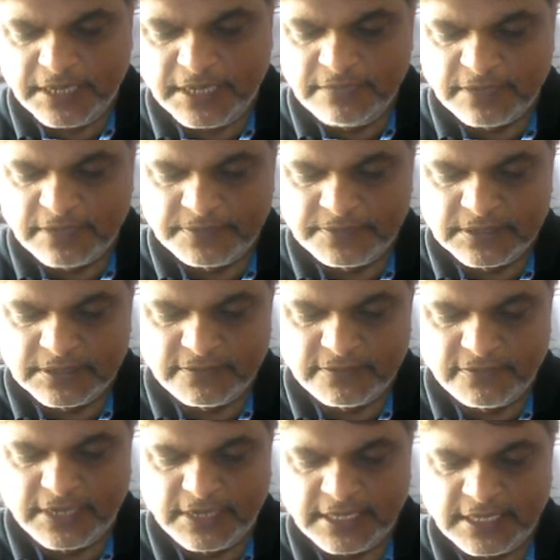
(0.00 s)
Okay.
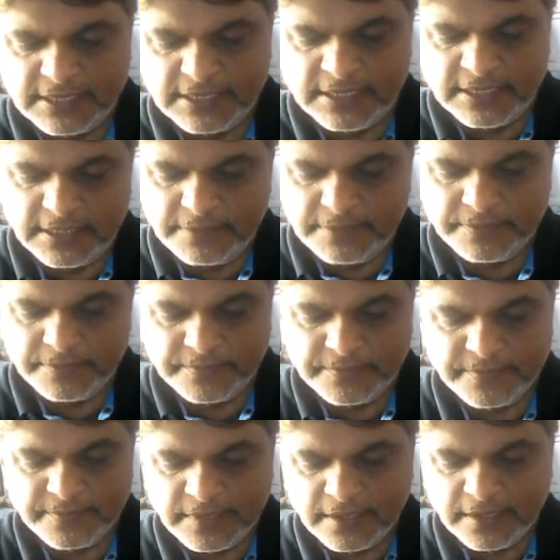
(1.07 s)
That is here
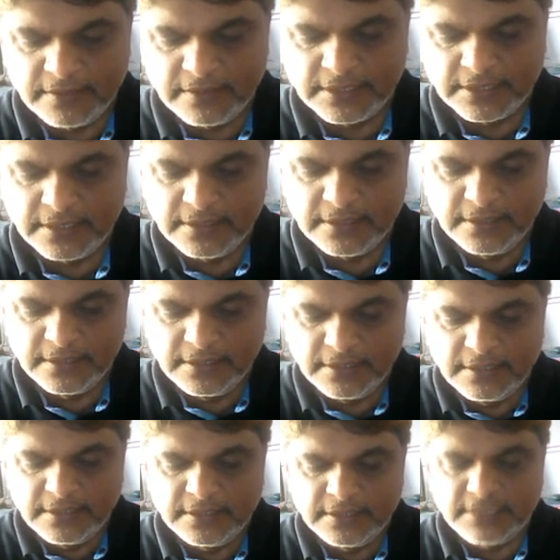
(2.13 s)

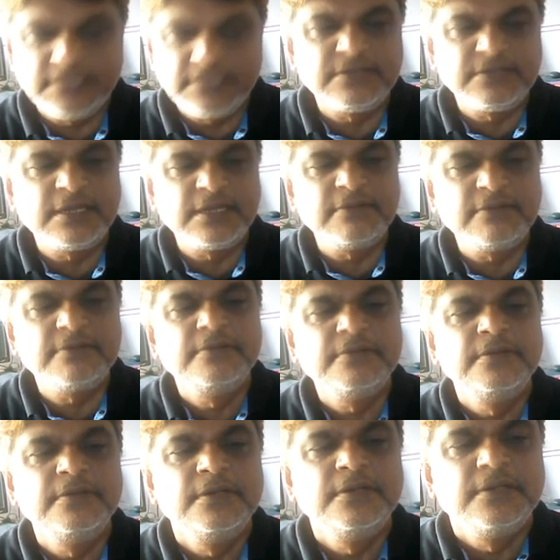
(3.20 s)
compile time.
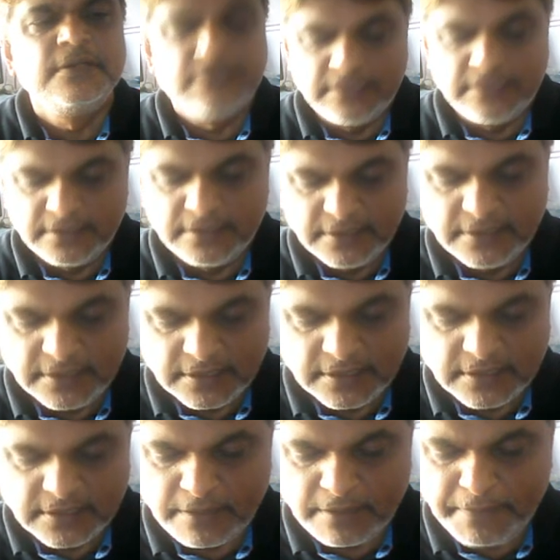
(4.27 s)
Okay.
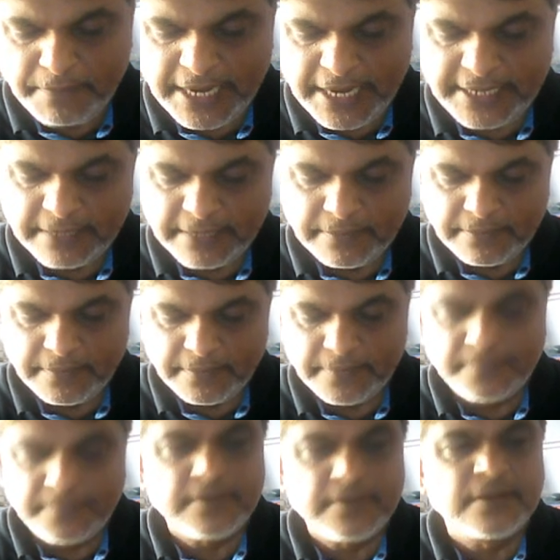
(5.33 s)
Compile time
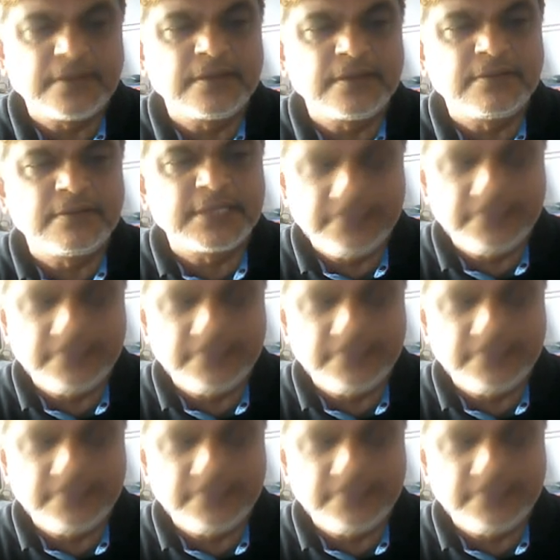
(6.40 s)
polymorphism